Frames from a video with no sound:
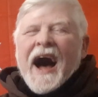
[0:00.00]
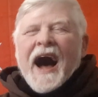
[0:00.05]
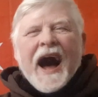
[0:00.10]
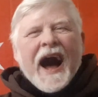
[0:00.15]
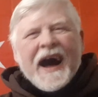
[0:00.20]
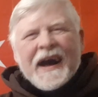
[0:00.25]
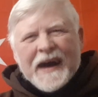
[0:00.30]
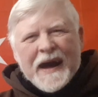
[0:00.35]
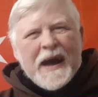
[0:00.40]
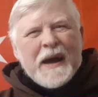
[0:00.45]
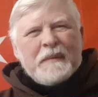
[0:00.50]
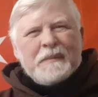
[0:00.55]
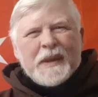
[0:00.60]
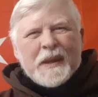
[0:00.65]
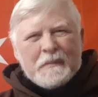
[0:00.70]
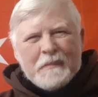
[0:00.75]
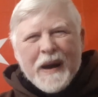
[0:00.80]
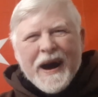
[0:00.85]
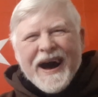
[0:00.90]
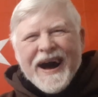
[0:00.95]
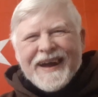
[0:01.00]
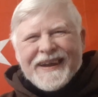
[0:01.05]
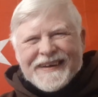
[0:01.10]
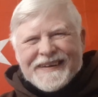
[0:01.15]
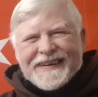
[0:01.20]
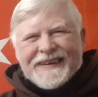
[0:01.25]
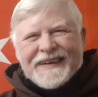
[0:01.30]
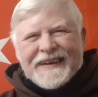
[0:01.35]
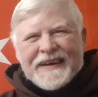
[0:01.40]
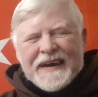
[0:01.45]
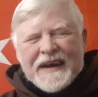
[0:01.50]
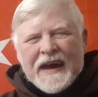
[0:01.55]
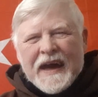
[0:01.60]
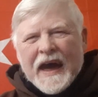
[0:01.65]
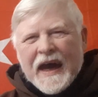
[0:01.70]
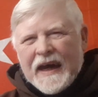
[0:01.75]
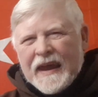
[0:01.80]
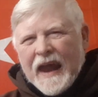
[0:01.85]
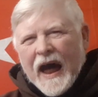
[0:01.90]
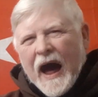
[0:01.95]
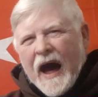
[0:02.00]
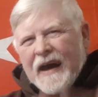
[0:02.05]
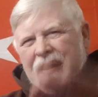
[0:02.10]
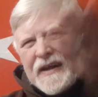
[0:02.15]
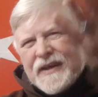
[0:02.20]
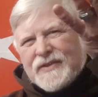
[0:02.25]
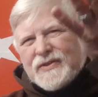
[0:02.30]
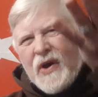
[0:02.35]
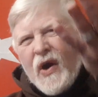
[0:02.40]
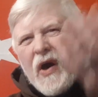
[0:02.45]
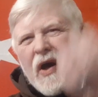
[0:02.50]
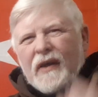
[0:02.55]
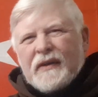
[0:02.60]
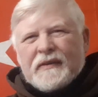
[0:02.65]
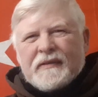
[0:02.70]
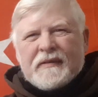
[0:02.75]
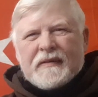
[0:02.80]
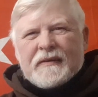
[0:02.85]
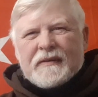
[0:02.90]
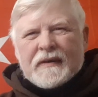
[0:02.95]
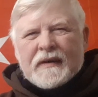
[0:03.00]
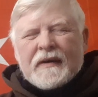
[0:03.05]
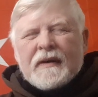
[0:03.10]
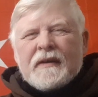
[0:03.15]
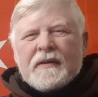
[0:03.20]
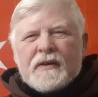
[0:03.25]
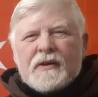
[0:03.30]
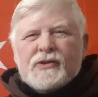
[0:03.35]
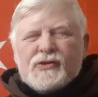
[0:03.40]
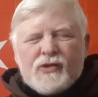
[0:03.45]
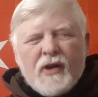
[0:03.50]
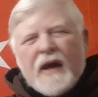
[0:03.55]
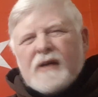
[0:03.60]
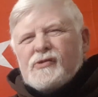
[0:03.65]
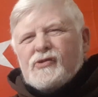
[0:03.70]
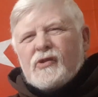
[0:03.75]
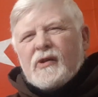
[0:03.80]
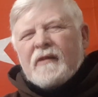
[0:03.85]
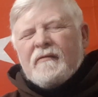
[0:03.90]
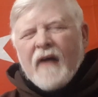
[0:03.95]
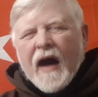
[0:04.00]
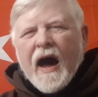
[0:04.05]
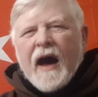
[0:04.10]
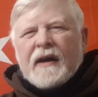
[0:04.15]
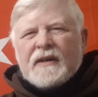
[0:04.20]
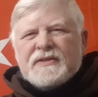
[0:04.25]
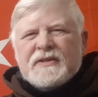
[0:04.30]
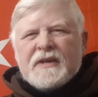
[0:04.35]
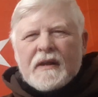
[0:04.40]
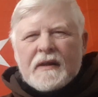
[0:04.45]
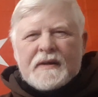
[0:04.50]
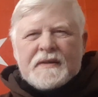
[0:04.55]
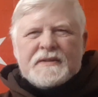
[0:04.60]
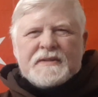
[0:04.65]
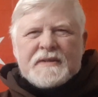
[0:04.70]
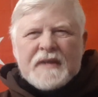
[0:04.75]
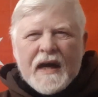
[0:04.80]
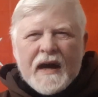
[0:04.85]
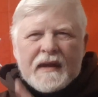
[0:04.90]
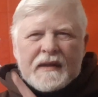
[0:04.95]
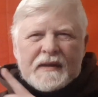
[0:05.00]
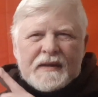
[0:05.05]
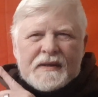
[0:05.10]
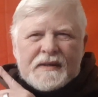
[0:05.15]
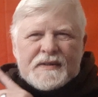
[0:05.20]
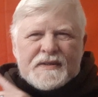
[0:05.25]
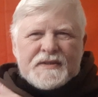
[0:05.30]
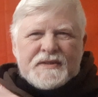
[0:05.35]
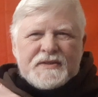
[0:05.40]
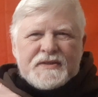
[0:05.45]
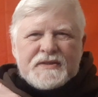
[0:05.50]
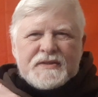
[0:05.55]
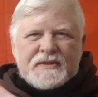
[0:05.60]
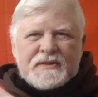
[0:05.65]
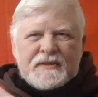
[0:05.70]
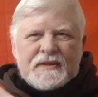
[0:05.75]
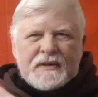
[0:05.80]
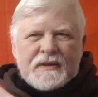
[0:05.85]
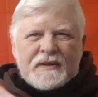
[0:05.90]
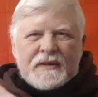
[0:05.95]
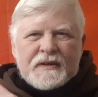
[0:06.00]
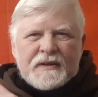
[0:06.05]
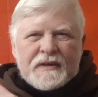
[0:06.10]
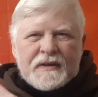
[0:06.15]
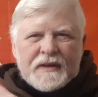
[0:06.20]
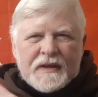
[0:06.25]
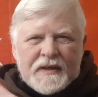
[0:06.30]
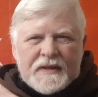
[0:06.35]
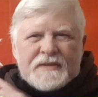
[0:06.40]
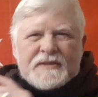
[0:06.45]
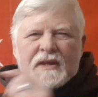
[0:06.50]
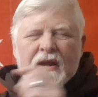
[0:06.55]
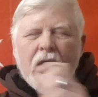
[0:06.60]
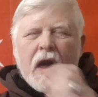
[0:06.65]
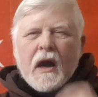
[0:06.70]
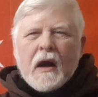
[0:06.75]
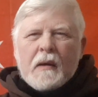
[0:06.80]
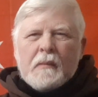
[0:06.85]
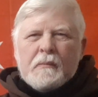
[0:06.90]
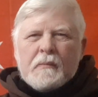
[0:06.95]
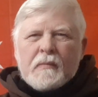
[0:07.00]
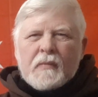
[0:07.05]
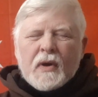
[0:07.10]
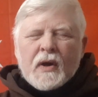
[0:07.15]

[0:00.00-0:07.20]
I am the Mahdi, and I exalt the treasure of excellence that is Islam.